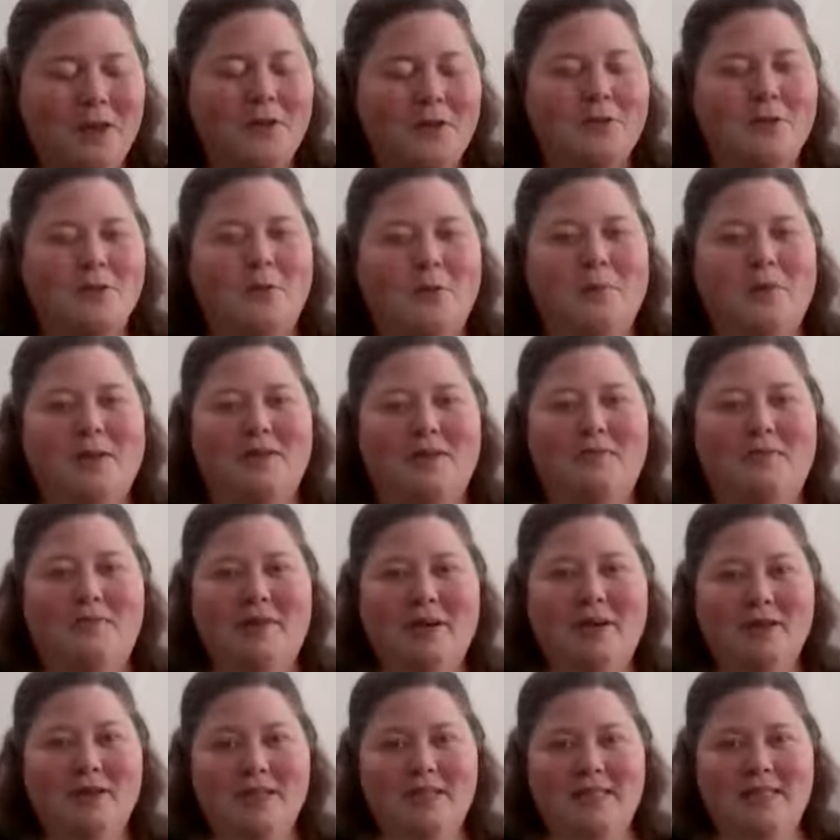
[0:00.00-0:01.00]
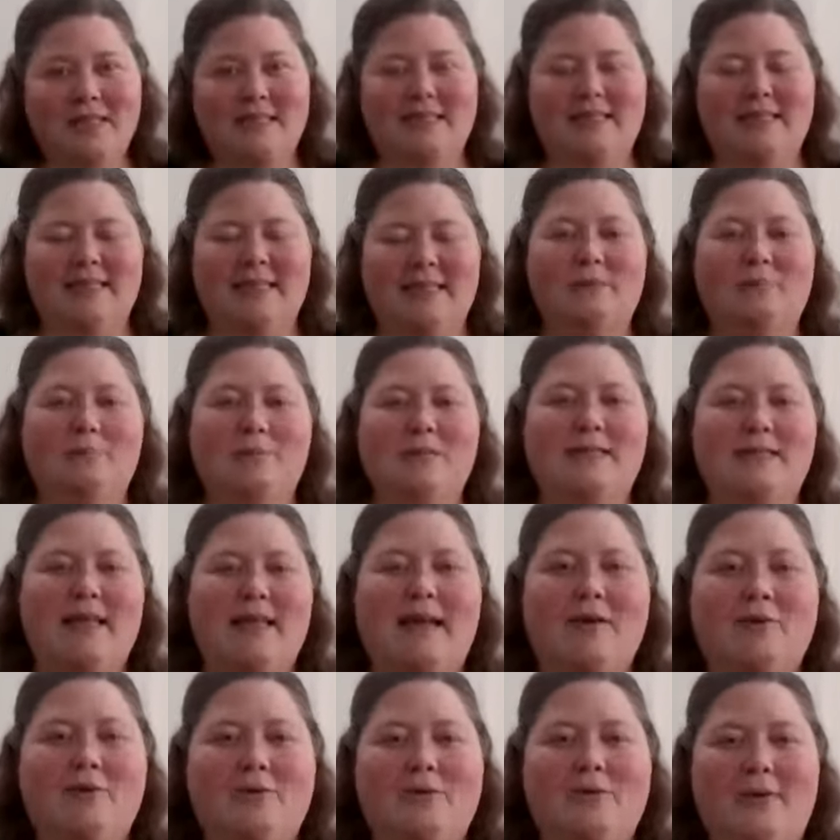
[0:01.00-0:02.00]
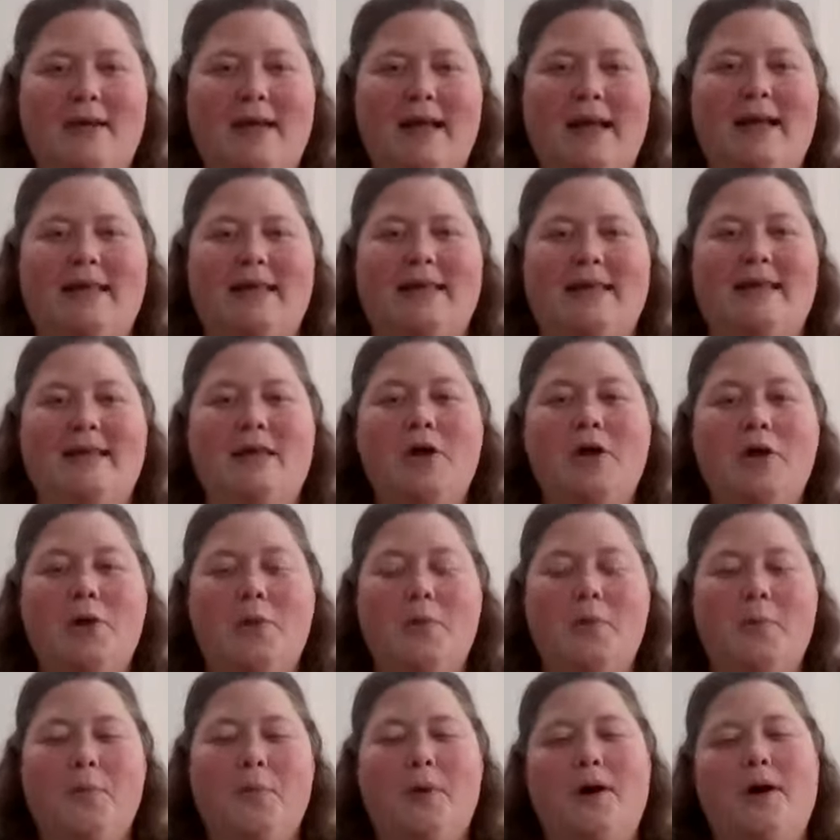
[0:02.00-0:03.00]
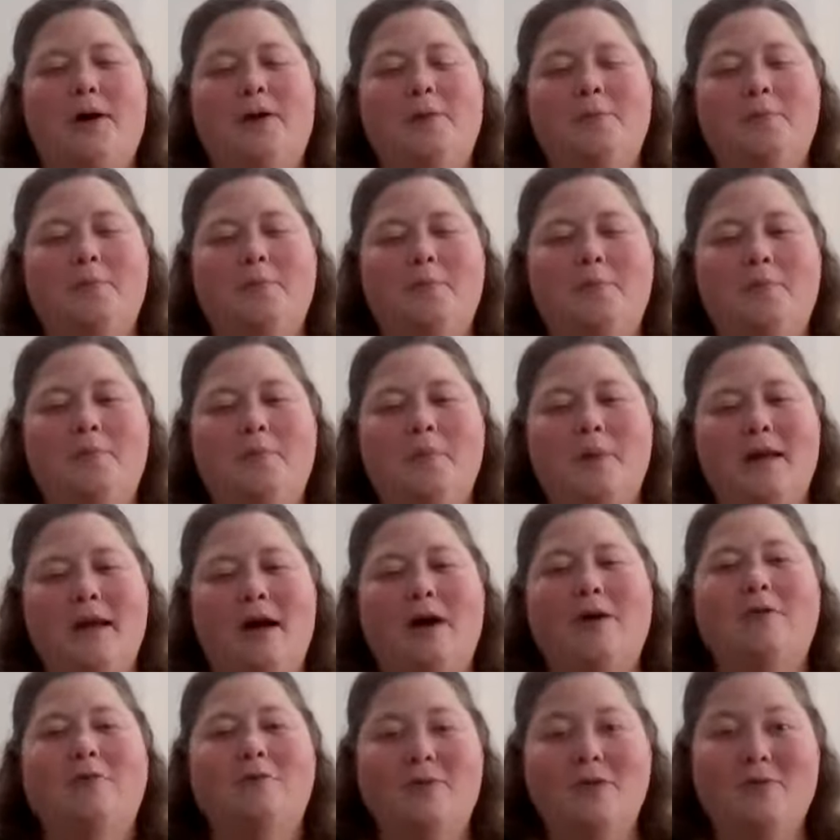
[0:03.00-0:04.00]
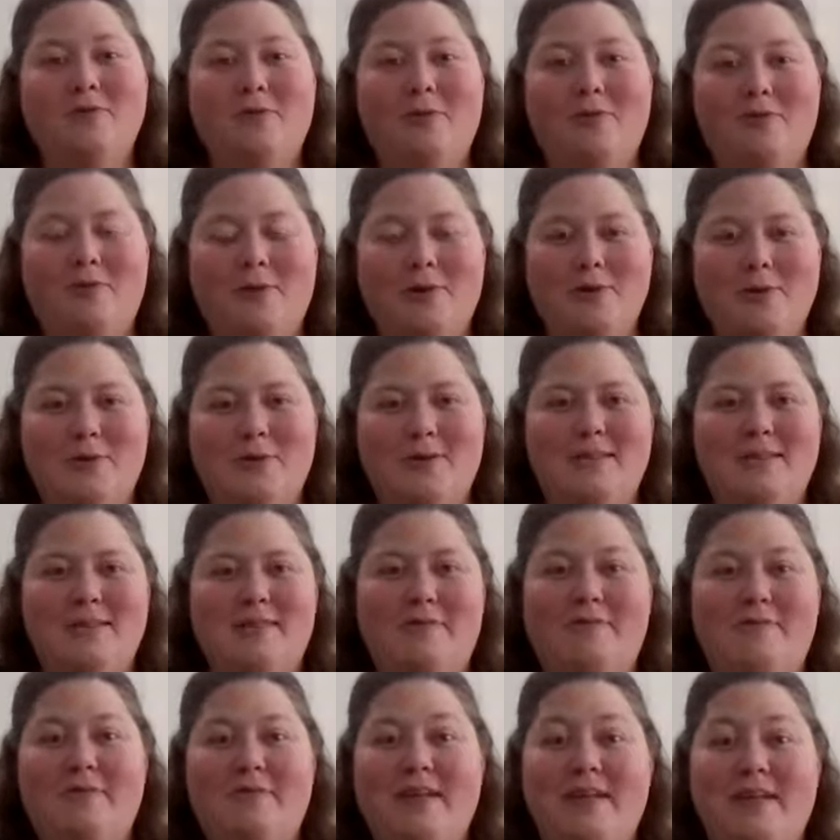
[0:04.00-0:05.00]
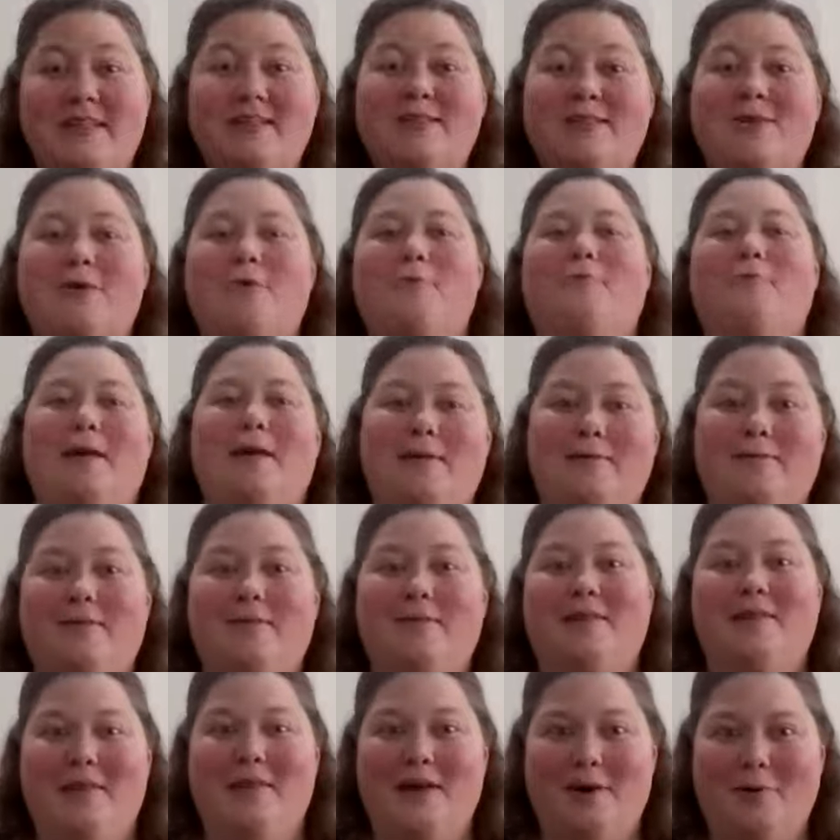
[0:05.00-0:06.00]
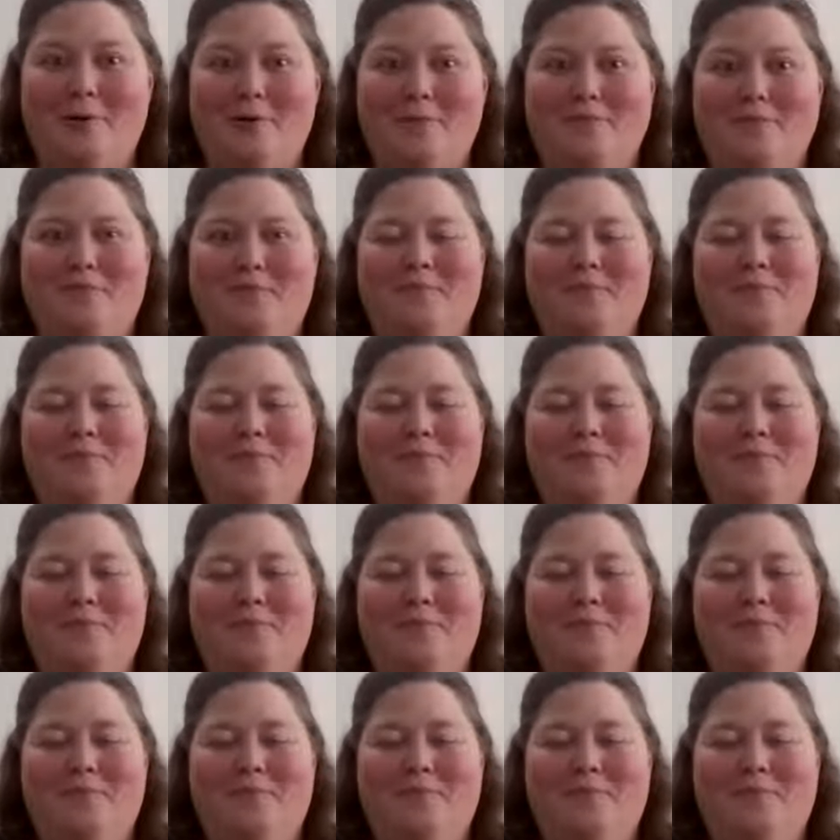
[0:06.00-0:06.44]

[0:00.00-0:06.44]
So what the Pharisees did was they created what we often refer to as the fence around the law.